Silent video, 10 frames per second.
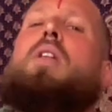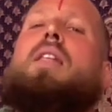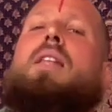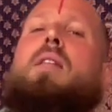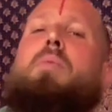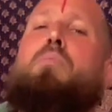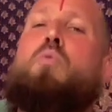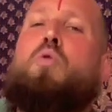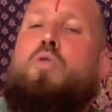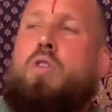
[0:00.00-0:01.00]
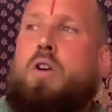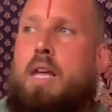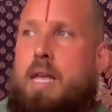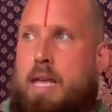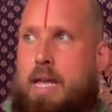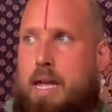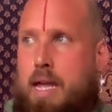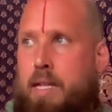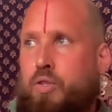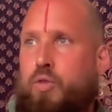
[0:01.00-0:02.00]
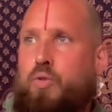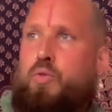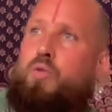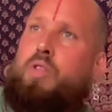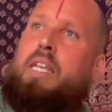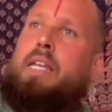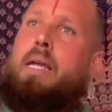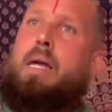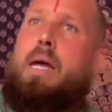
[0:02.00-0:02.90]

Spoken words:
a little bit more into the